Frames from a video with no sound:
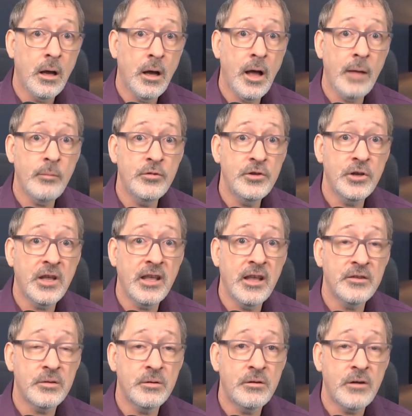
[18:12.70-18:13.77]
I was looking
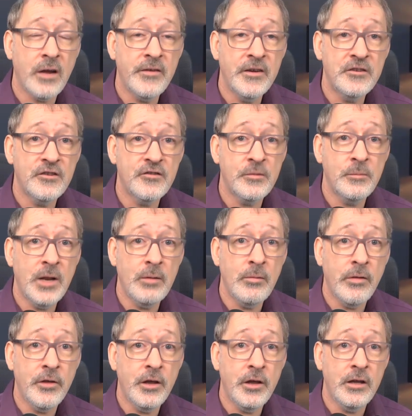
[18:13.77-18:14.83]
at some graphics of some
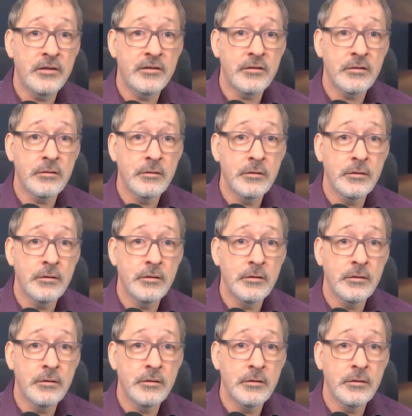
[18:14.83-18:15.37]
lower thirds.